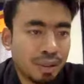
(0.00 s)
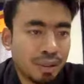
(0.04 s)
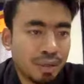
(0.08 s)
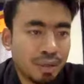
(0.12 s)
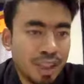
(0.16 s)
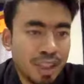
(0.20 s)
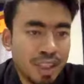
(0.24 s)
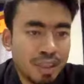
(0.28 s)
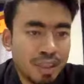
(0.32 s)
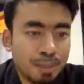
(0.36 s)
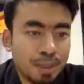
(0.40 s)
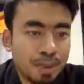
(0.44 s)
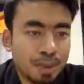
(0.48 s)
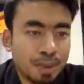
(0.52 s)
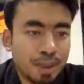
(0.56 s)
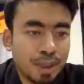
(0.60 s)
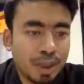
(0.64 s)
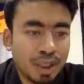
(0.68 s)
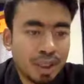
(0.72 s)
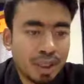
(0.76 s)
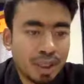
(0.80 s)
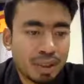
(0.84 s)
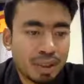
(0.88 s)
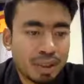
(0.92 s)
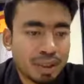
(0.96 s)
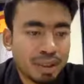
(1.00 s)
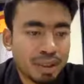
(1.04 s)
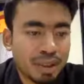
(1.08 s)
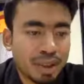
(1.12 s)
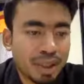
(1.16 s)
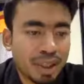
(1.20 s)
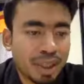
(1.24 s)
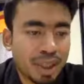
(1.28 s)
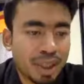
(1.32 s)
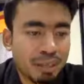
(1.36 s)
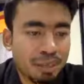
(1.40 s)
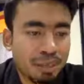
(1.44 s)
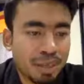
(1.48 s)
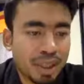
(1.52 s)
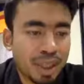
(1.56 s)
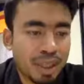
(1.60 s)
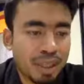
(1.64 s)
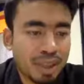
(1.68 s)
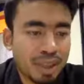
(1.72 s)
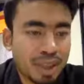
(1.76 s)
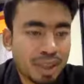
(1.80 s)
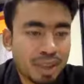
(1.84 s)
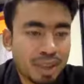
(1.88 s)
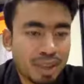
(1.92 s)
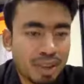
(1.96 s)
Facebook and Instagram
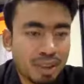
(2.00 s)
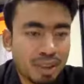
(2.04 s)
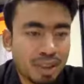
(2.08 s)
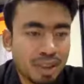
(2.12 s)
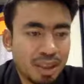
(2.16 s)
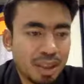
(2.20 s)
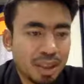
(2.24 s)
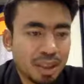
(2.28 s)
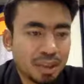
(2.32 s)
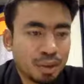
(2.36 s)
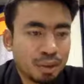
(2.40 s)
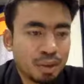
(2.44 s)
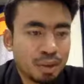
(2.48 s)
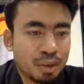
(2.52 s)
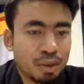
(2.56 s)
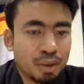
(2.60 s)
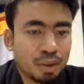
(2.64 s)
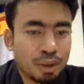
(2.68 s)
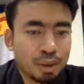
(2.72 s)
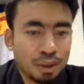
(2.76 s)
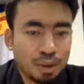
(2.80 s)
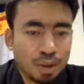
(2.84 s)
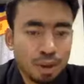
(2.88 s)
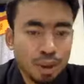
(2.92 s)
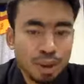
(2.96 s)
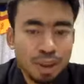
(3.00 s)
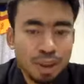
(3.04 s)
pages to